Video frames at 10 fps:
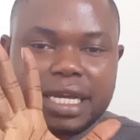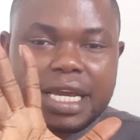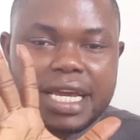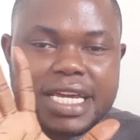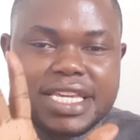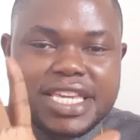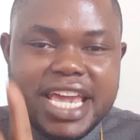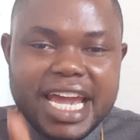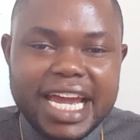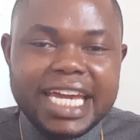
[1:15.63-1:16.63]

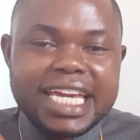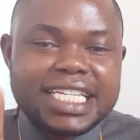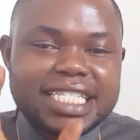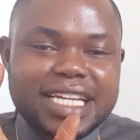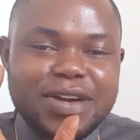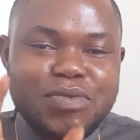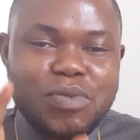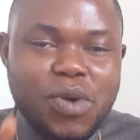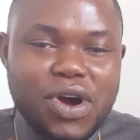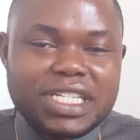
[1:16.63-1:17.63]
here is the
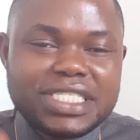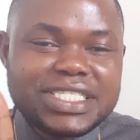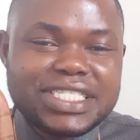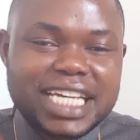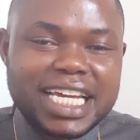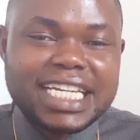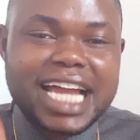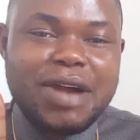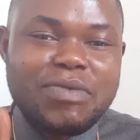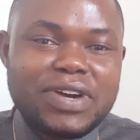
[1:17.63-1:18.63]
one thing
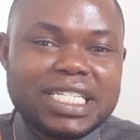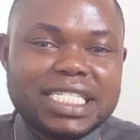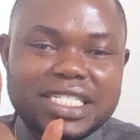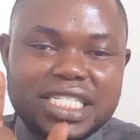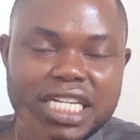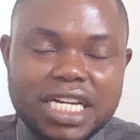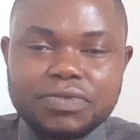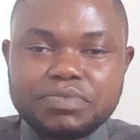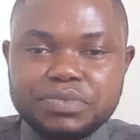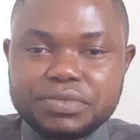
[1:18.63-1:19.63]
I want you to know.
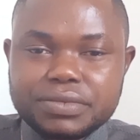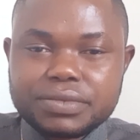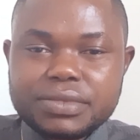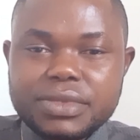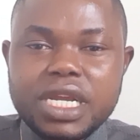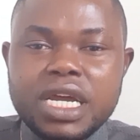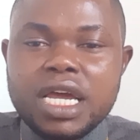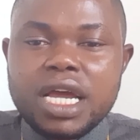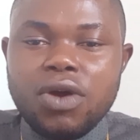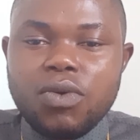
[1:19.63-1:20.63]

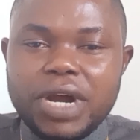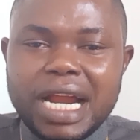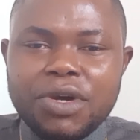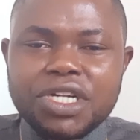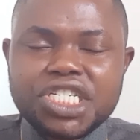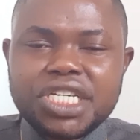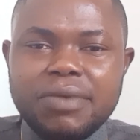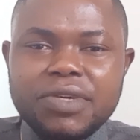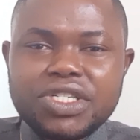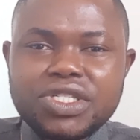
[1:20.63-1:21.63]
What I want to share
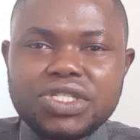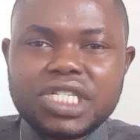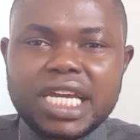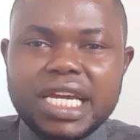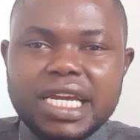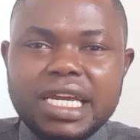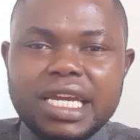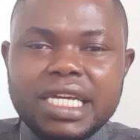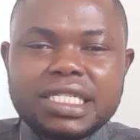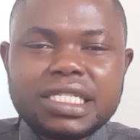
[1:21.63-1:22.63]
with you today,
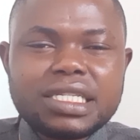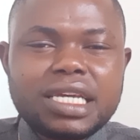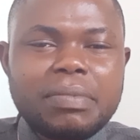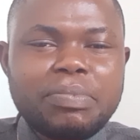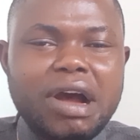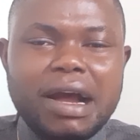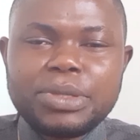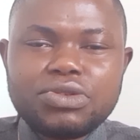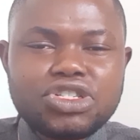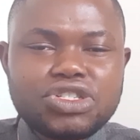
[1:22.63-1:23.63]
it's a powerful
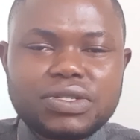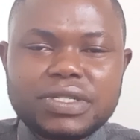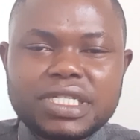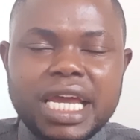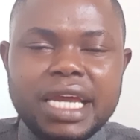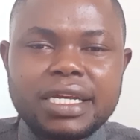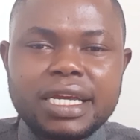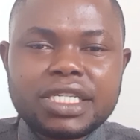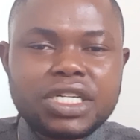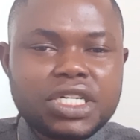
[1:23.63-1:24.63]
truth and it's
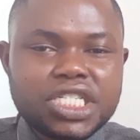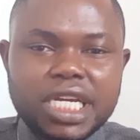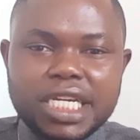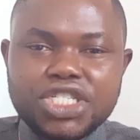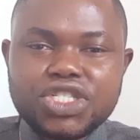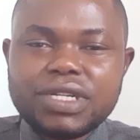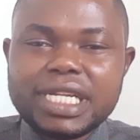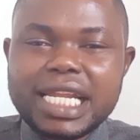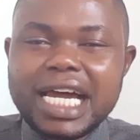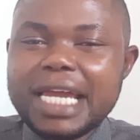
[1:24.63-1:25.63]
going to change your
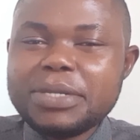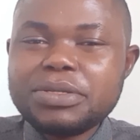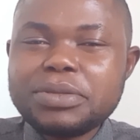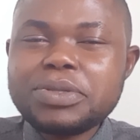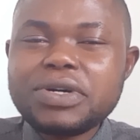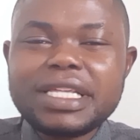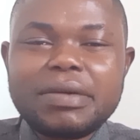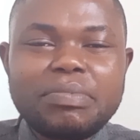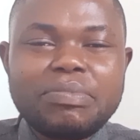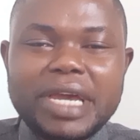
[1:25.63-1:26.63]
life for the
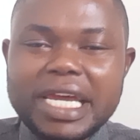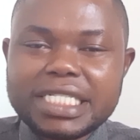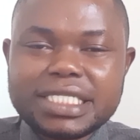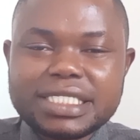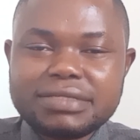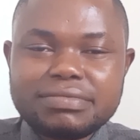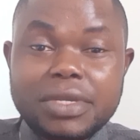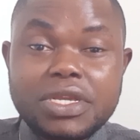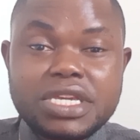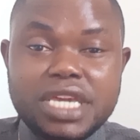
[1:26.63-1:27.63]
better.
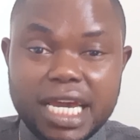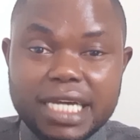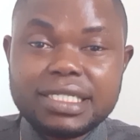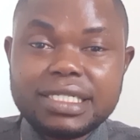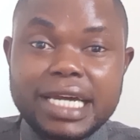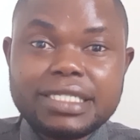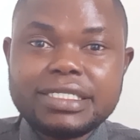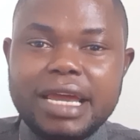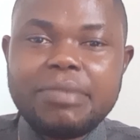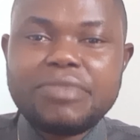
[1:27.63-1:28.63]
Yes, I
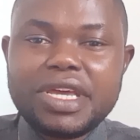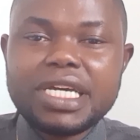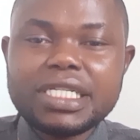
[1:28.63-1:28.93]
damn mean it.